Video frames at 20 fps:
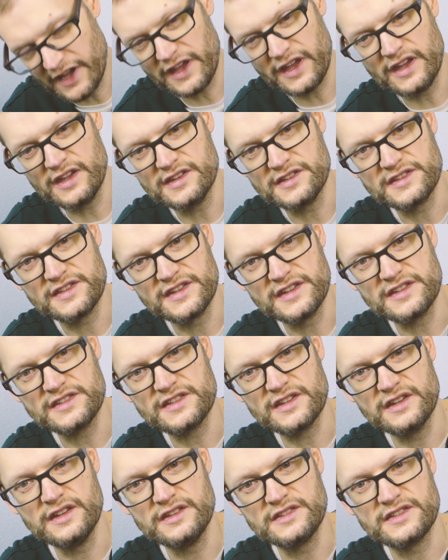like is
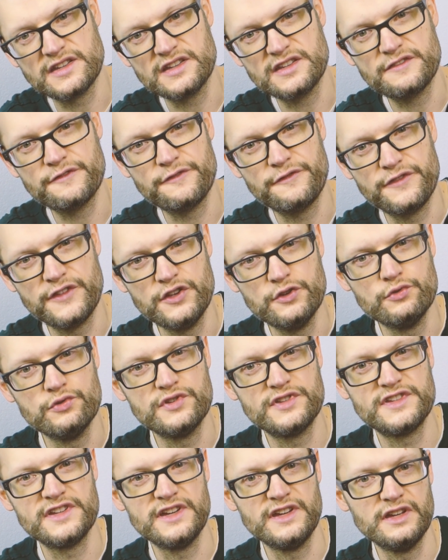this
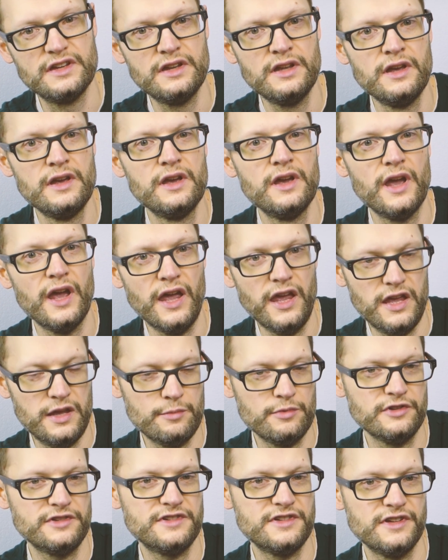fusing
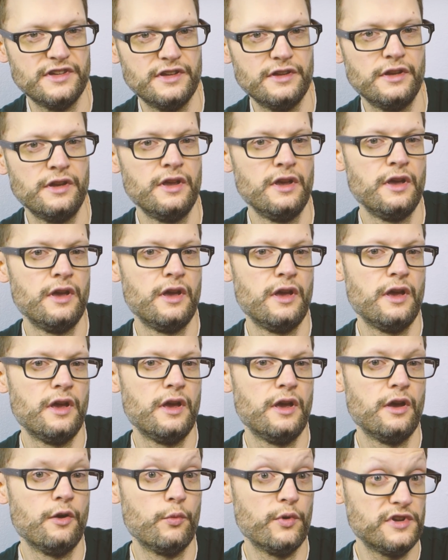Ableton,
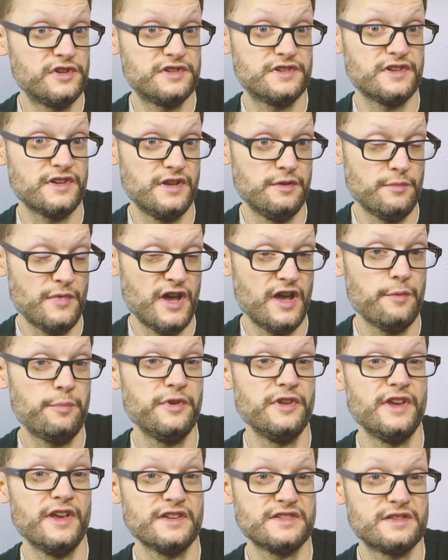which, in my
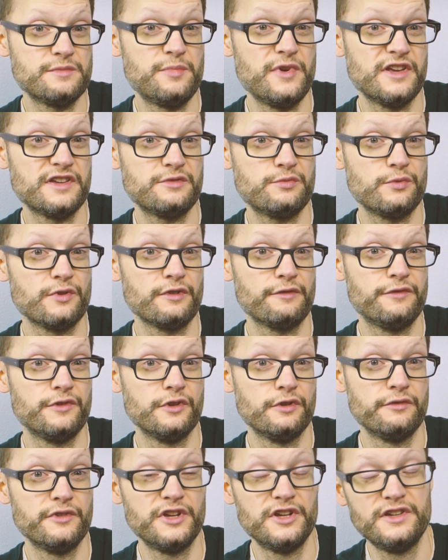opinion, has the best
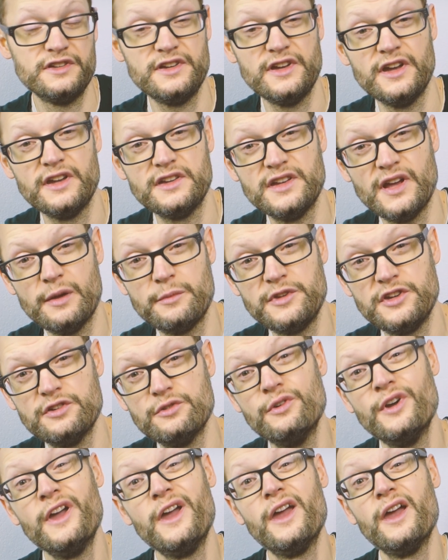workflow of any
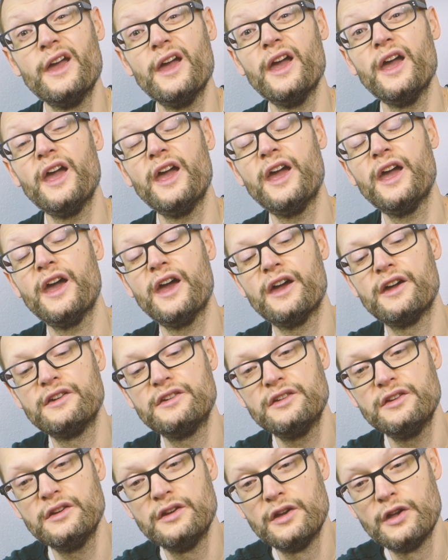DAW,
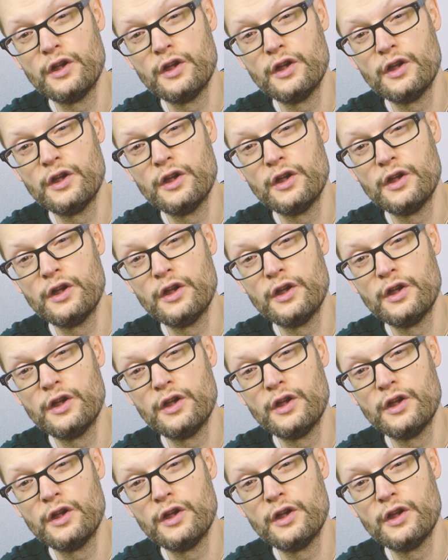and